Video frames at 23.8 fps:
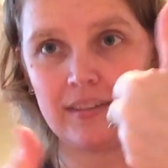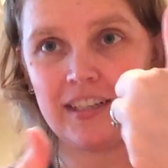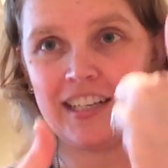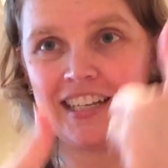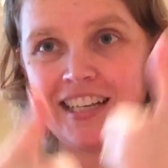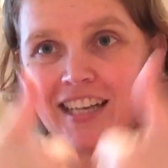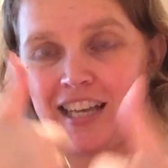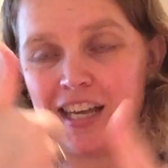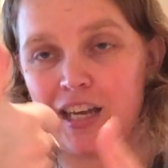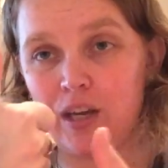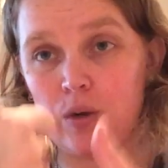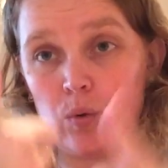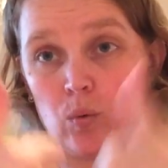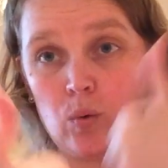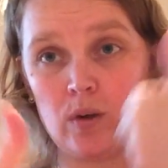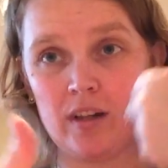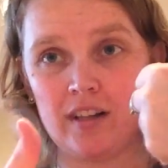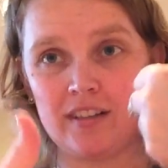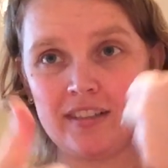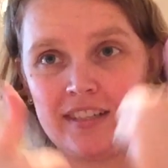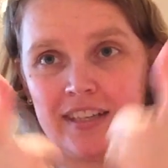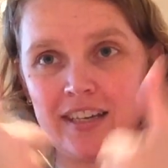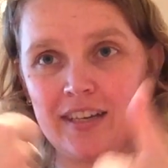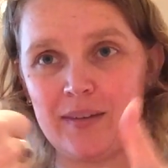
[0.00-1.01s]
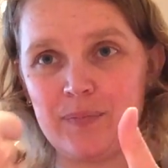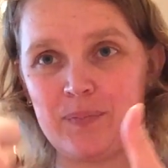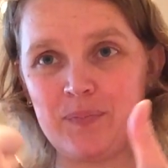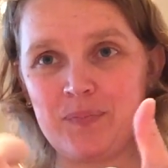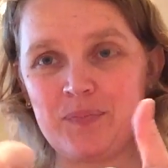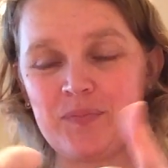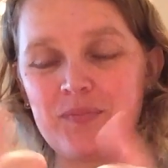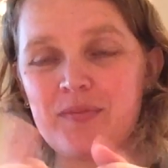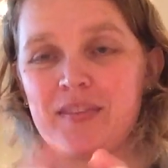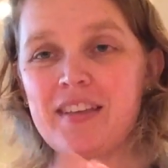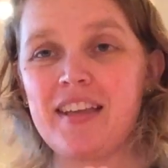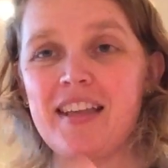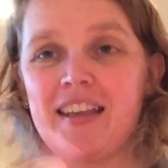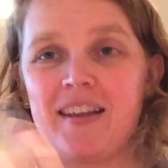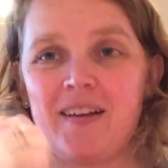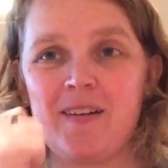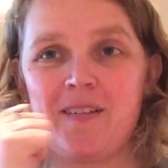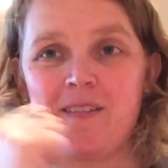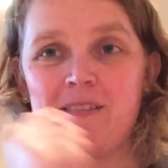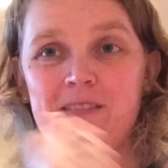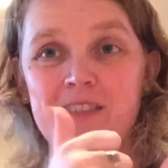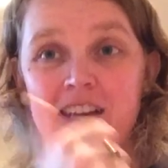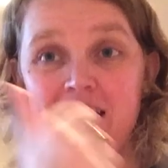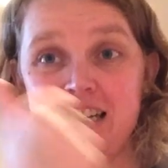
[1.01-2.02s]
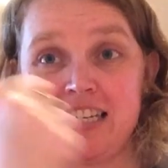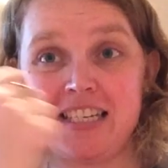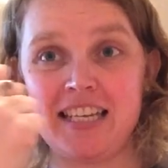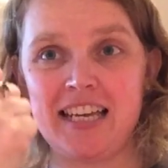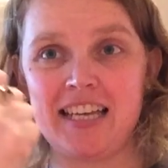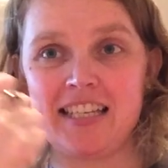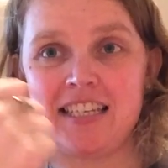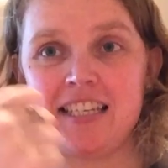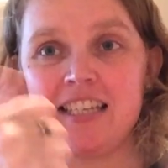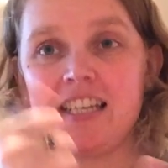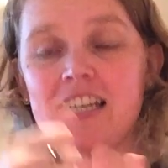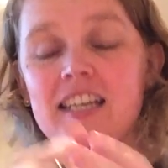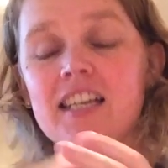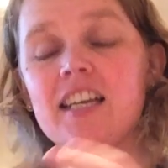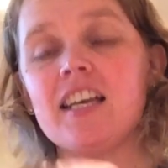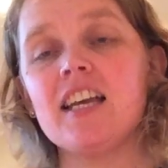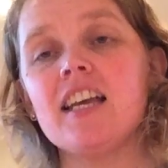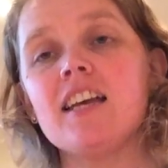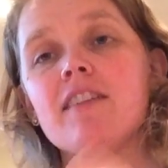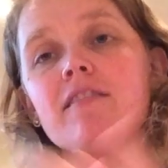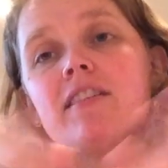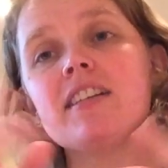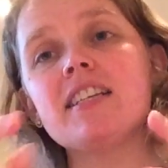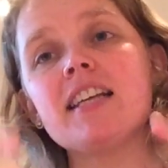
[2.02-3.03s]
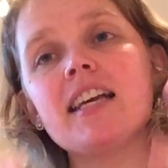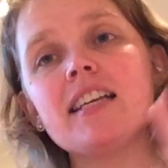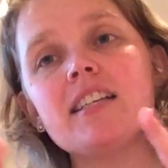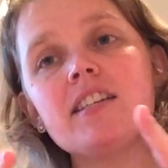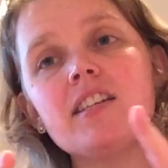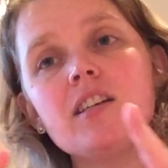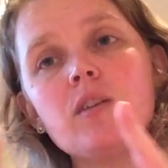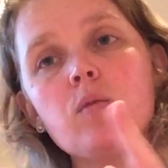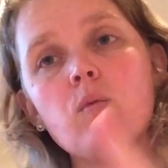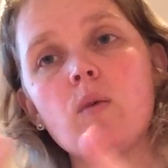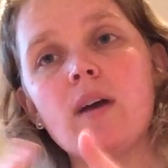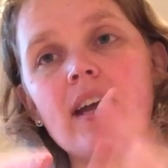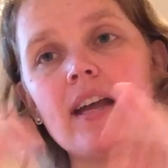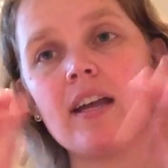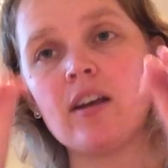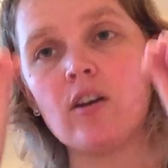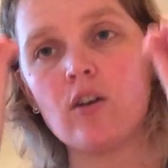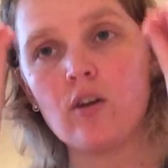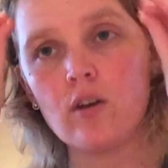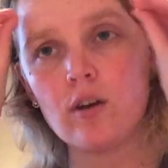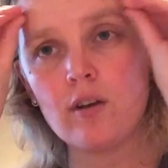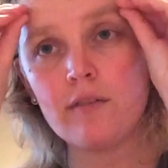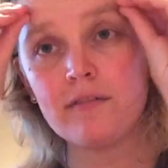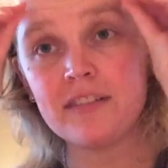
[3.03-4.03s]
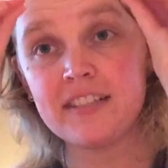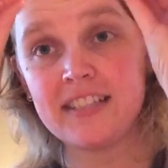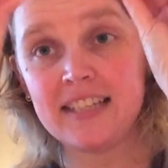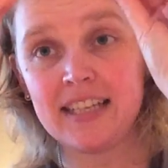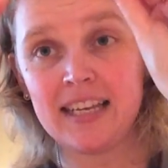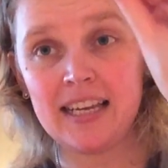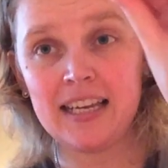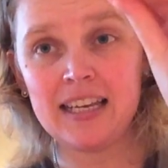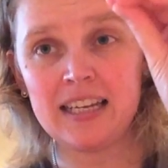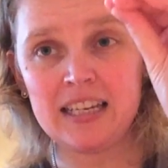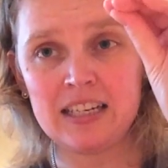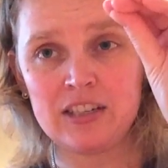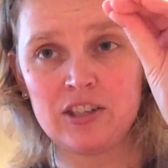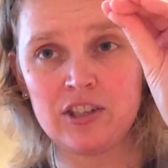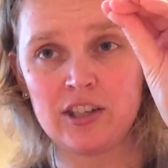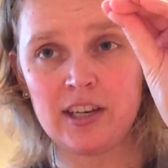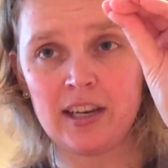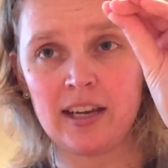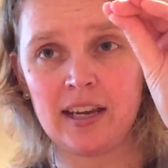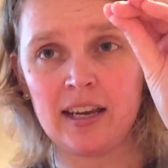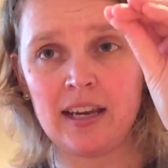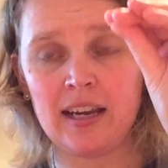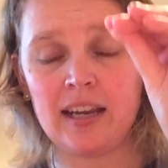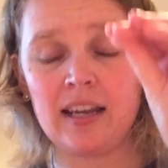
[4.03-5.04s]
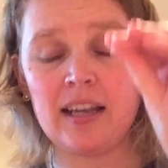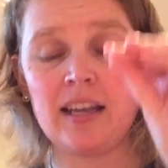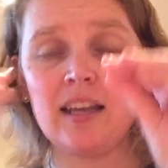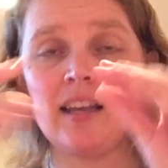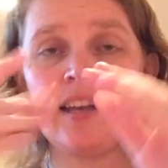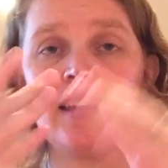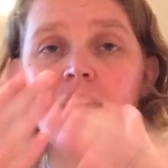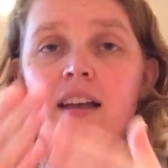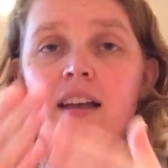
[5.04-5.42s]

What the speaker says: Okay, well done, fantastic way of teaching